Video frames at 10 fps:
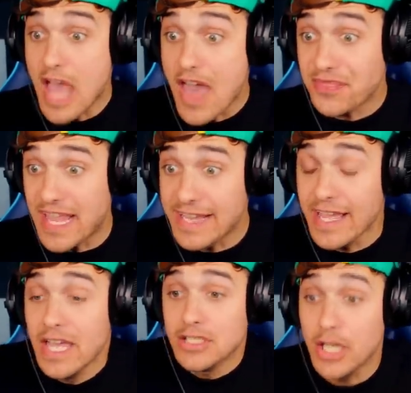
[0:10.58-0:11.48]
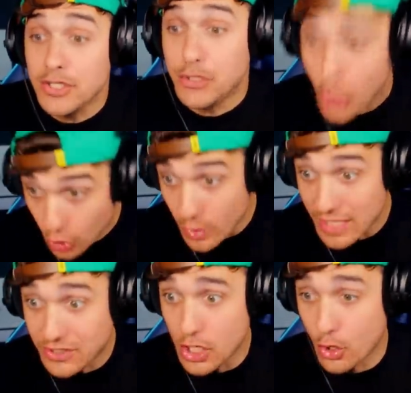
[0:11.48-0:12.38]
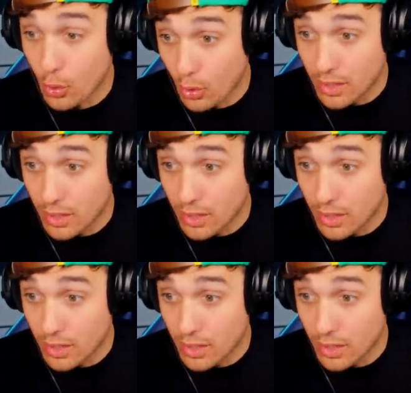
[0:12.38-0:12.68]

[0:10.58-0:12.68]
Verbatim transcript: But when she got too close,